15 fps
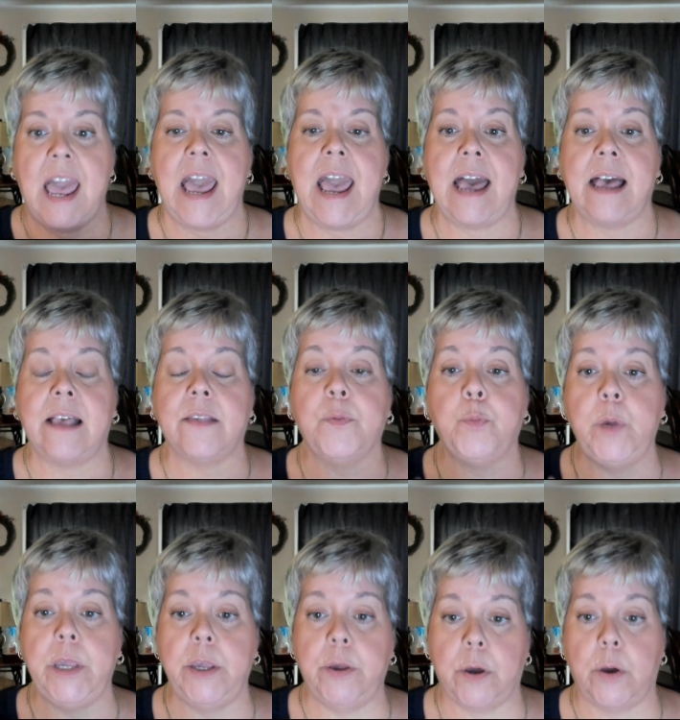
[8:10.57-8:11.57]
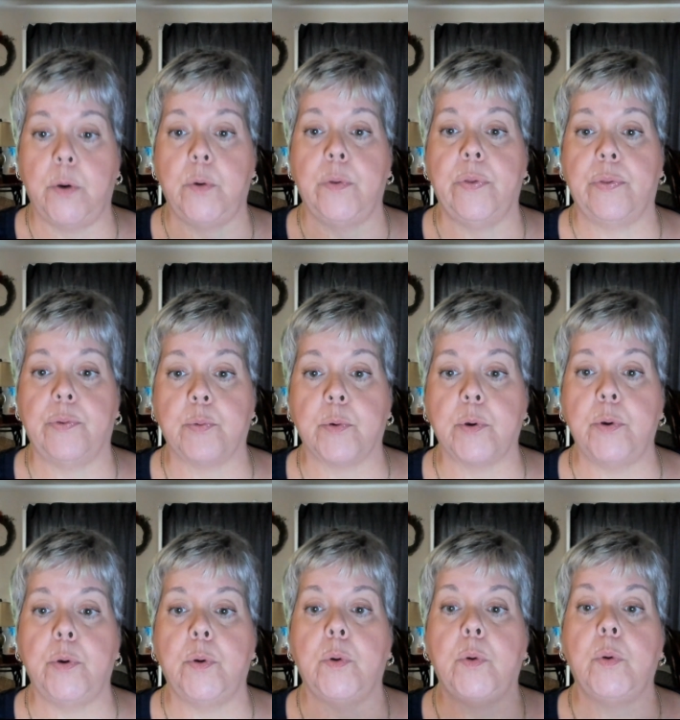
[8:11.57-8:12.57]
as we go
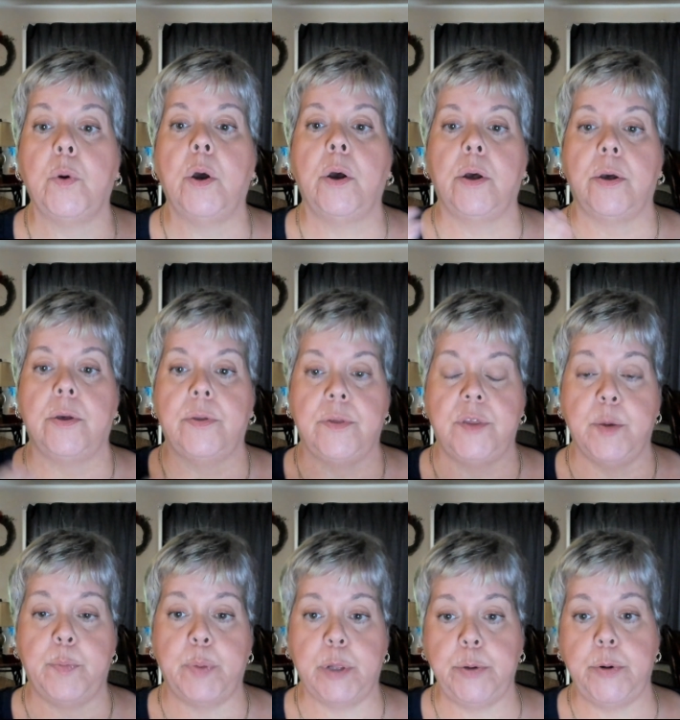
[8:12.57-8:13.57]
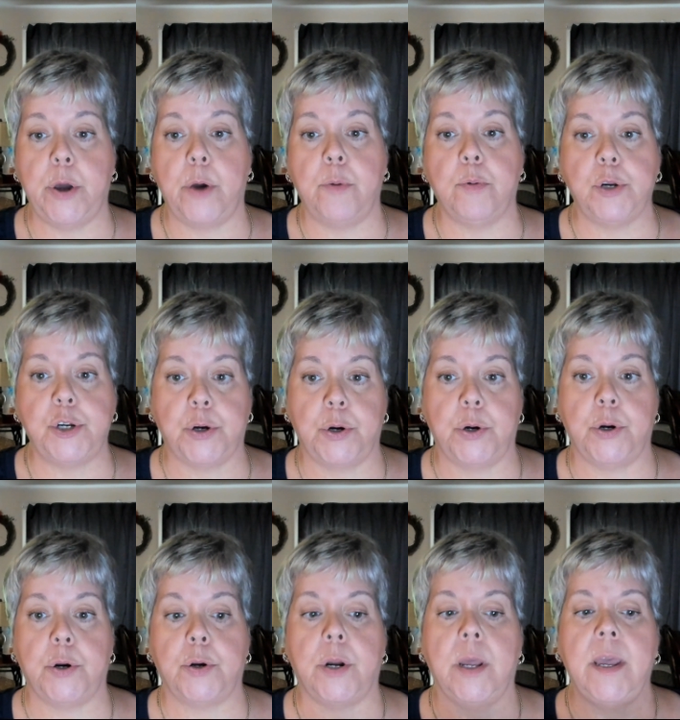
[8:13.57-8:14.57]
through the Pluto
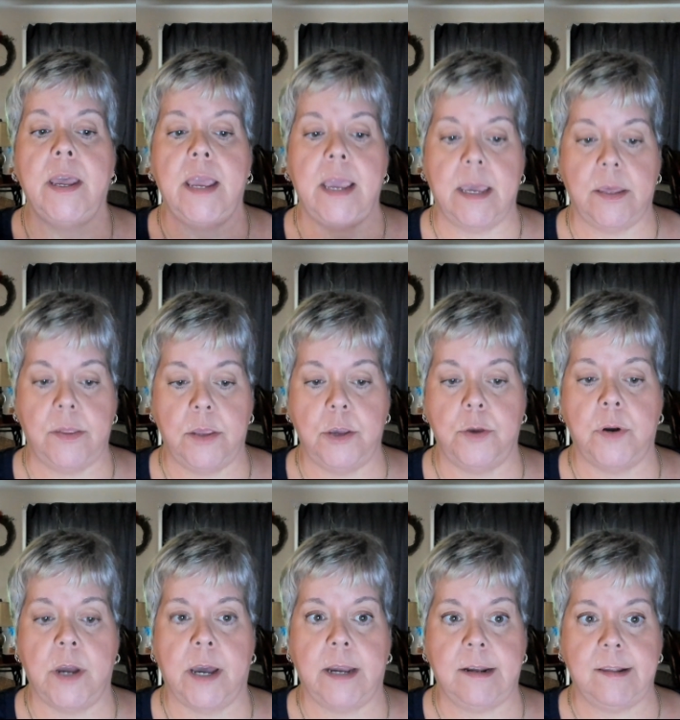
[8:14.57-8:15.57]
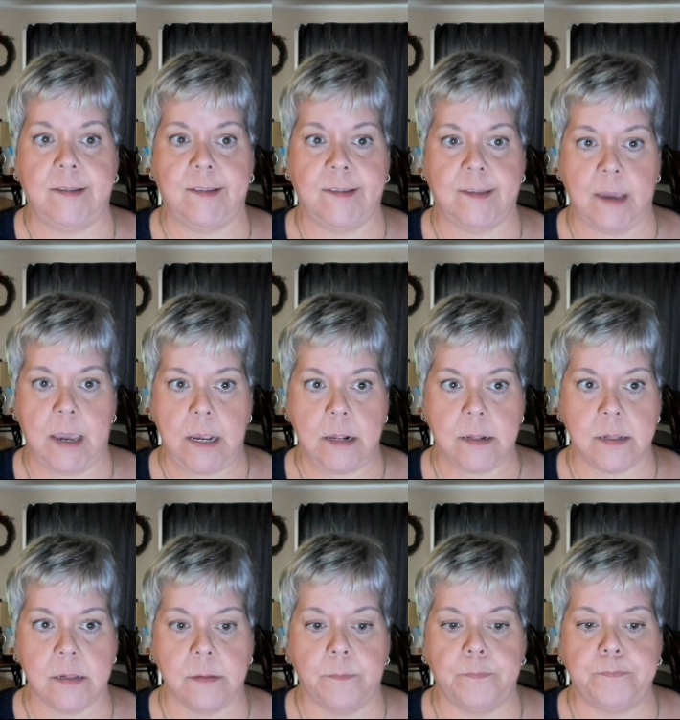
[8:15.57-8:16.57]
return in the United States.